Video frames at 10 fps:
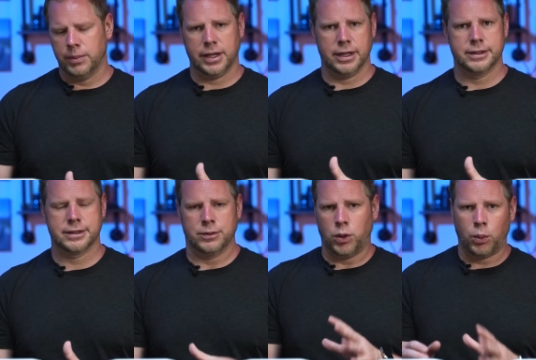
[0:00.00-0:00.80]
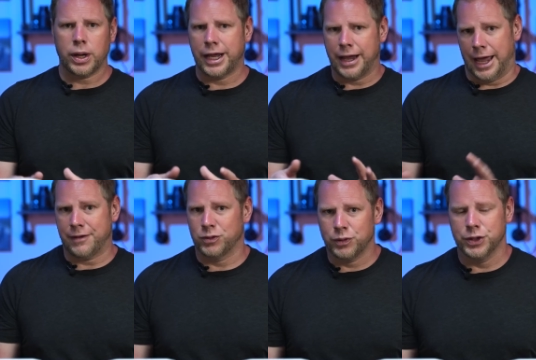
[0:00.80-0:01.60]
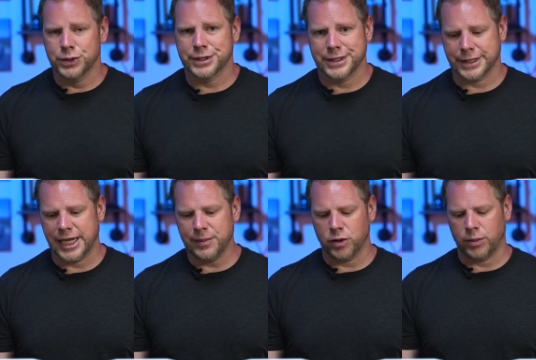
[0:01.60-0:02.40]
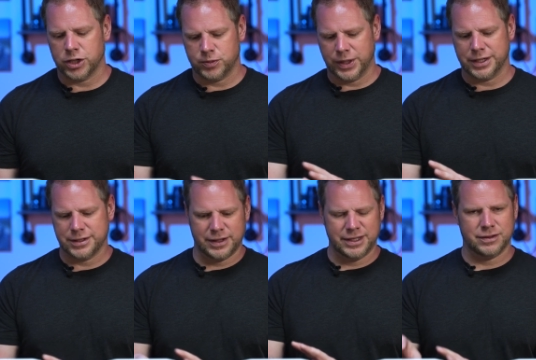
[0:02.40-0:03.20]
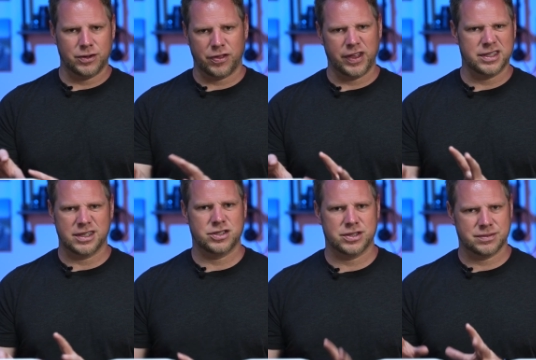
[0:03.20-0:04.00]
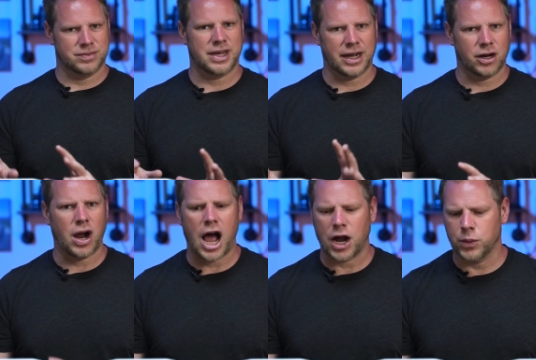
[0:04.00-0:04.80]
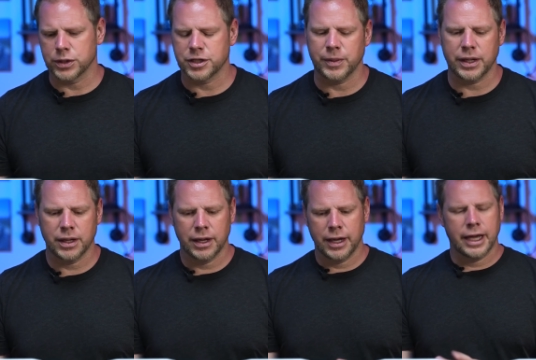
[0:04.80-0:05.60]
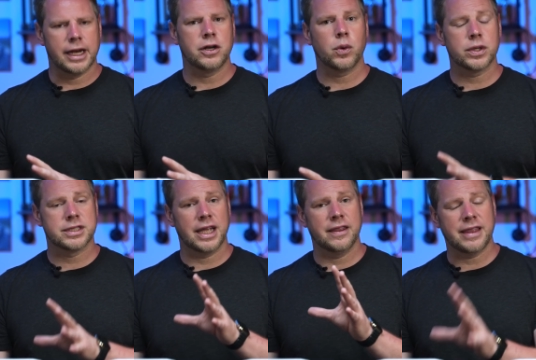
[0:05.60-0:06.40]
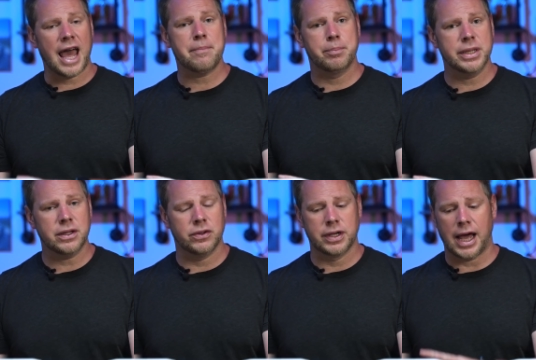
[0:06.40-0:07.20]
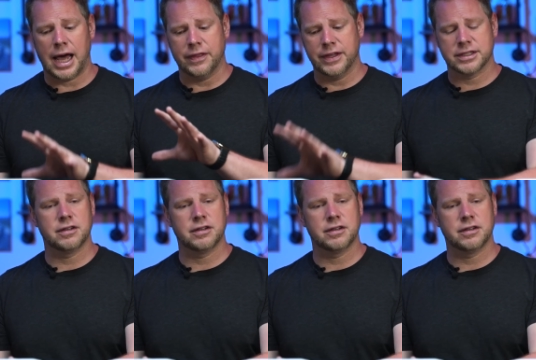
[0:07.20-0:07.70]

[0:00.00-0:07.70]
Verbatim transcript: Because, well, one, I haven't really used it as a keyboard much because of these little things that just kind of are awkward to me. And I noticed in that build on this